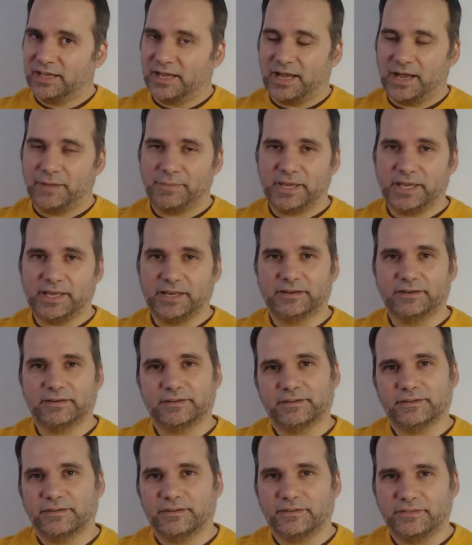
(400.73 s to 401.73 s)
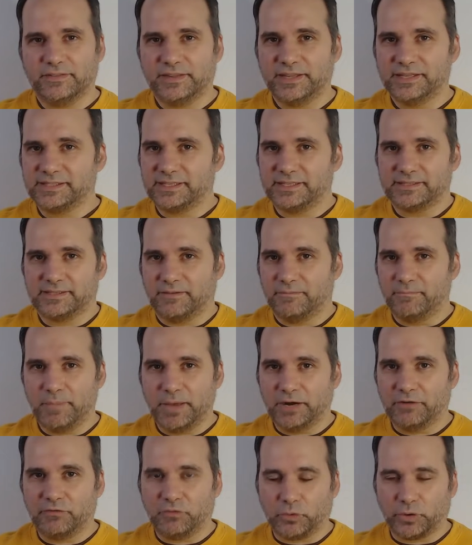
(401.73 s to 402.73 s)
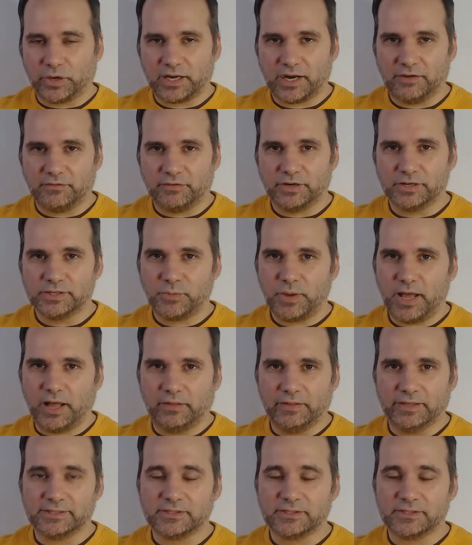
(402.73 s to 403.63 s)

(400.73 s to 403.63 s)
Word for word: I mean, this is a metaphoric cover as well.